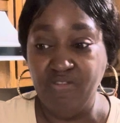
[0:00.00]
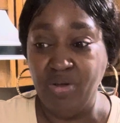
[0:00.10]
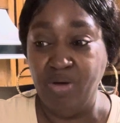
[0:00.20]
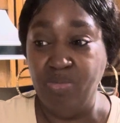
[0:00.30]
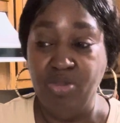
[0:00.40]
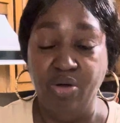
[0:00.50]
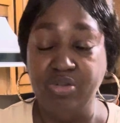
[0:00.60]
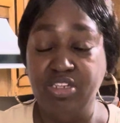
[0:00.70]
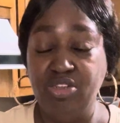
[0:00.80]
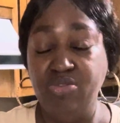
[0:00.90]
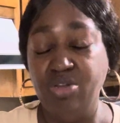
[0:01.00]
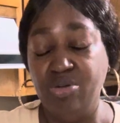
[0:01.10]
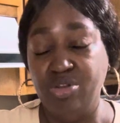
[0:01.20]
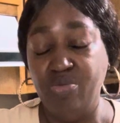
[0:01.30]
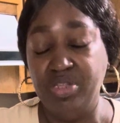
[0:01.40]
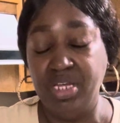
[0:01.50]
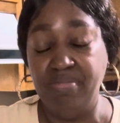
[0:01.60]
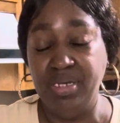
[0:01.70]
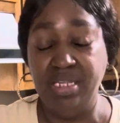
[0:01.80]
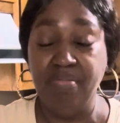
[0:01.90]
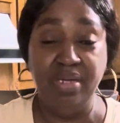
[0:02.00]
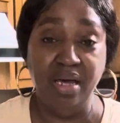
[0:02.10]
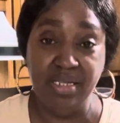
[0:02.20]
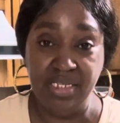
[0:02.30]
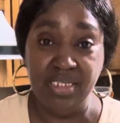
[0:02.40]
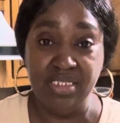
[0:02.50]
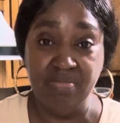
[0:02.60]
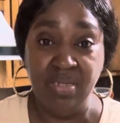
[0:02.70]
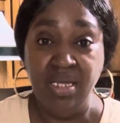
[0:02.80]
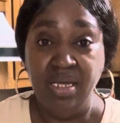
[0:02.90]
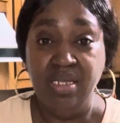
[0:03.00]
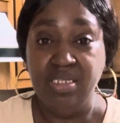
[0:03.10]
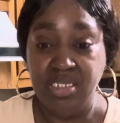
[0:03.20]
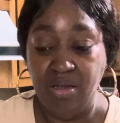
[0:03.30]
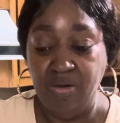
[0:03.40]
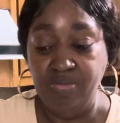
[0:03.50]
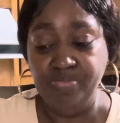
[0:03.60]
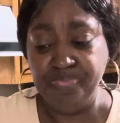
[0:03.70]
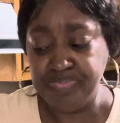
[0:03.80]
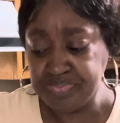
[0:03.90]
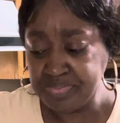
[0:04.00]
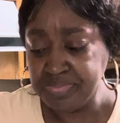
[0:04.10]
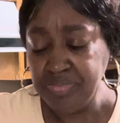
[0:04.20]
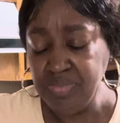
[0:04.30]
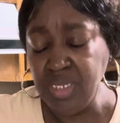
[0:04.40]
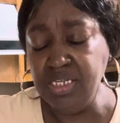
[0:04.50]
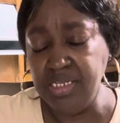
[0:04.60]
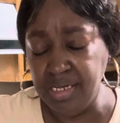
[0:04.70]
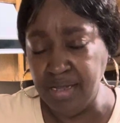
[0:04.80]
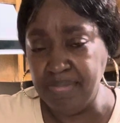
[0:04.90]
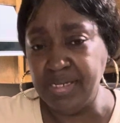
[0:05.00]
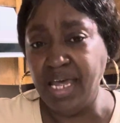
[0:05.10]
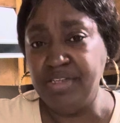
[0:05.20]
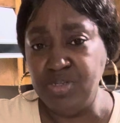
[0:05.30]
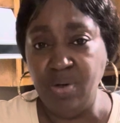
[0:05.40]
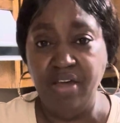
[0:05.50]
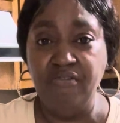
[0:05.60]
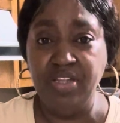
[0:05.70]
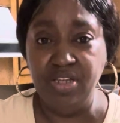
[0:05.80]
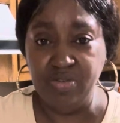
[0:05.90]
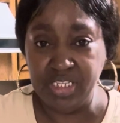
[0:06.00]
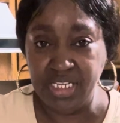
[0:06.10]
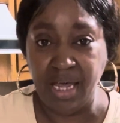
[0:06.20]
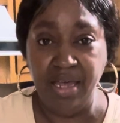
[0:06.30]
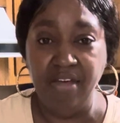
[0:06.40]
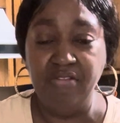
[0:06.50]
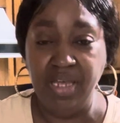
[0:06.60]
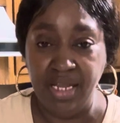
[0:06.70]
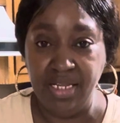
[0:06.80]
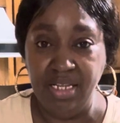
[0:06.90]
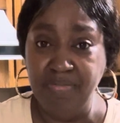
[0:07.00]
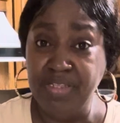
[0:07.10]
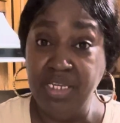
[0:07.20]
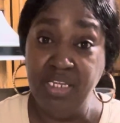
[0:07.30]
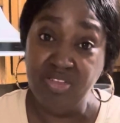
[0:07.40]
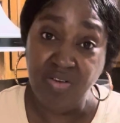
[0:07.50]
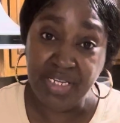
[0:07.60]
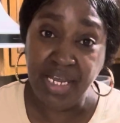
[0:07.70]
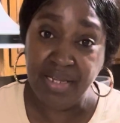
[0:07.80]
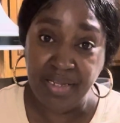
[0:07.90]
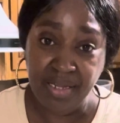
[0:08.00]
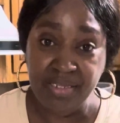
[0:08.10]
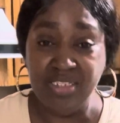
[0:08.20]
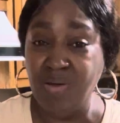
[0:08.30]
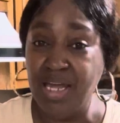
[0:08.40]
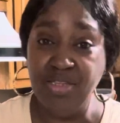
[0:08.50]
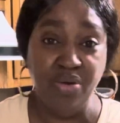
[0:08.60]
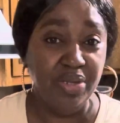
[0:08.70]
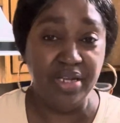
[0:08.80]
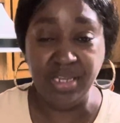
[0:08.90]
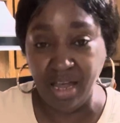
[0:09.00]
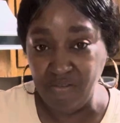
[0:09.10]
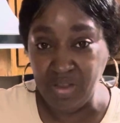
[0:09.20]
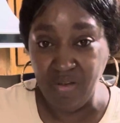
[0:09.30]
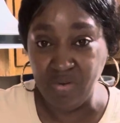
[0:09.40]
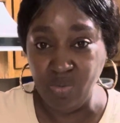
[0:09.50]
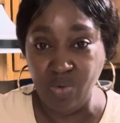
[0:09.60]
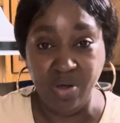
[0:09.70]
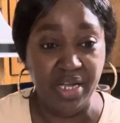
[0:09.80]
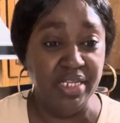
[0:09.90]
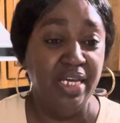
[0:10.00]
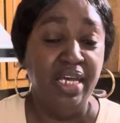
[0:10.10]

For those of you who don't know what that means autism. So yeah, but I do have videos that I have edited, but these are unedited. So I know they're not for everyone.